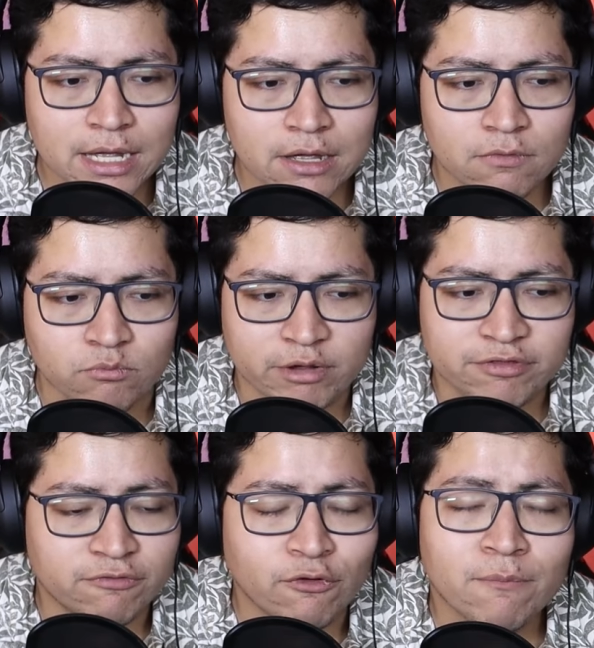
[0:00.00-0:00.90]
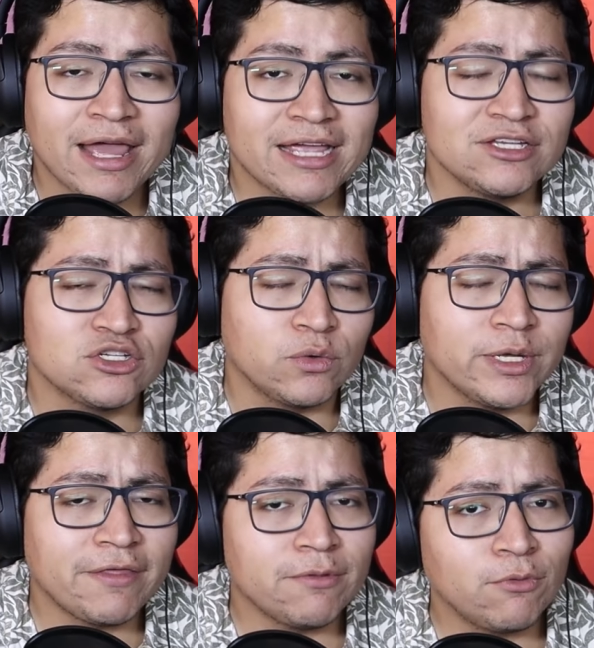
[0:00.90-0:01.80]
with the form that he's showing
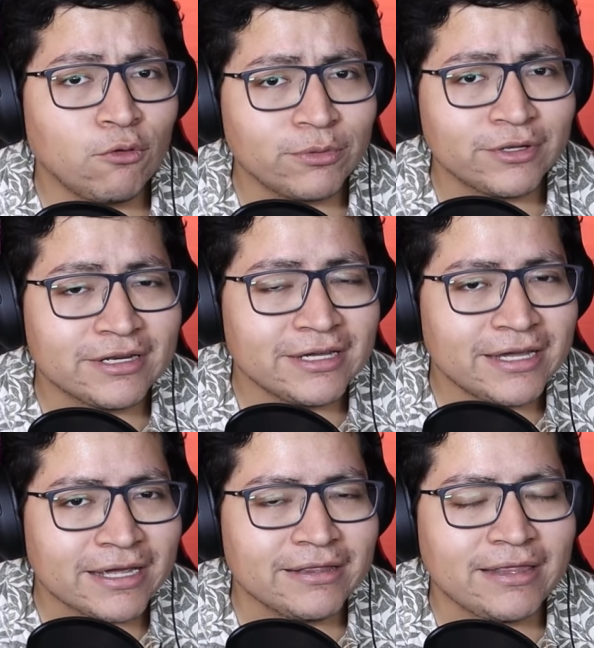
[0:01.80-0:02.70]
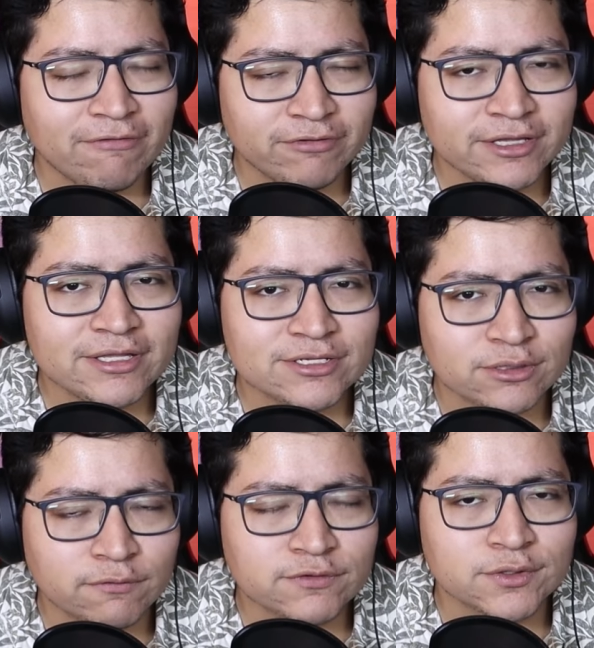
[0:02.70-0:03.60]
at the moment, he definitely
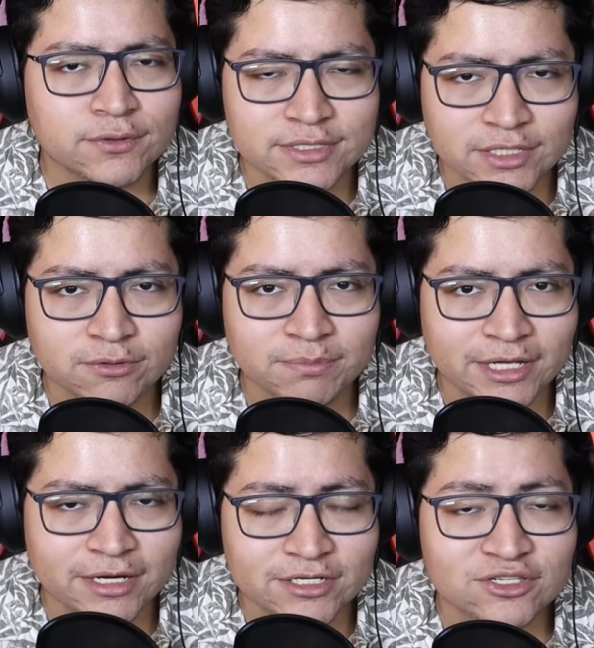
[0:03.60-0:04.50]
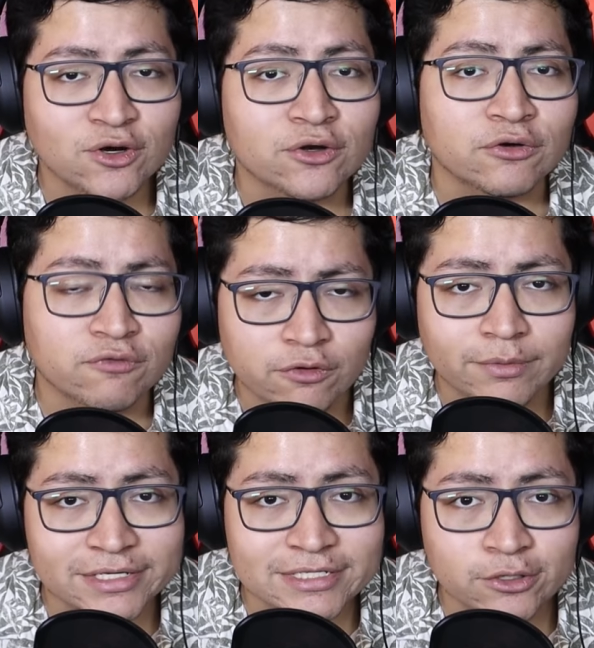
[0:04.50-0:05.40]
deserves to continue being a starter for
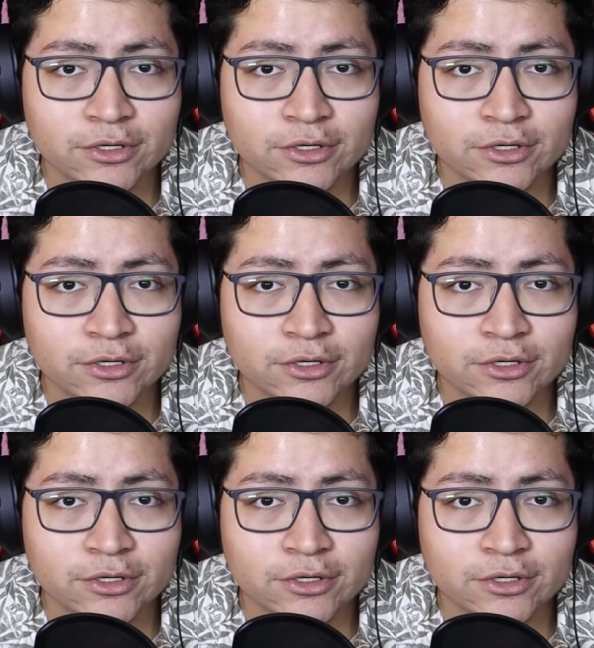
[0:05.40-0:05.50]
Barcelona.